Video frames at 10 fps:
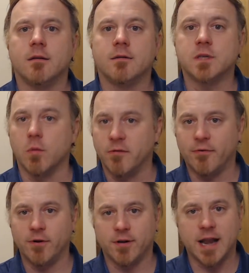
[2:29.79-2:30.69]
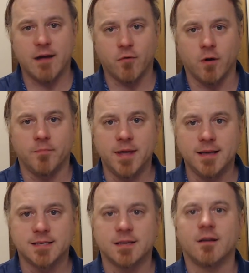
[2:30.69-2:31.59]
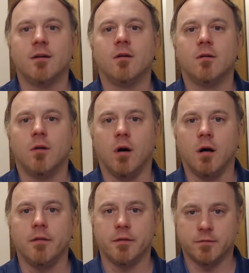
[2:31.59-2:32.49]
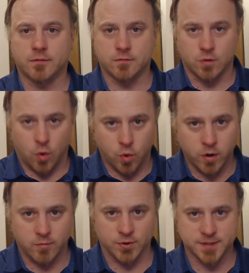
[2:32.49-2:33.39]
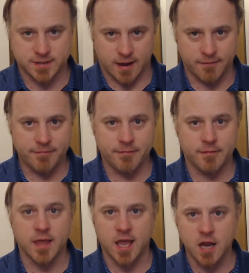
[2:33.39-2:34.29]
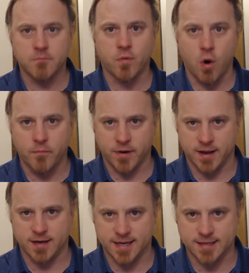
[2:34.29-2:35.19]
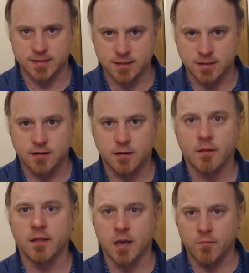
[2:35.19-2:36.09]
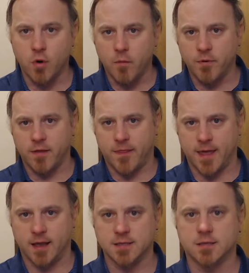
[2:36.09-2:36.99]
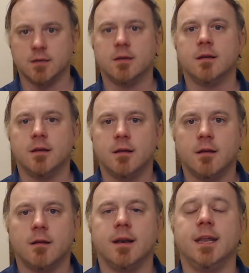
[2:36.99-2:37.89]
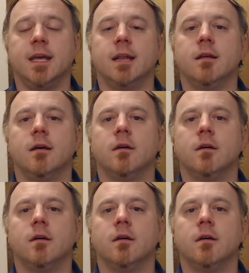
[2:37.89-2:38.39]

So before you can have world peace, all the horrible stuff, the inappropriateness, the inappropriate things, need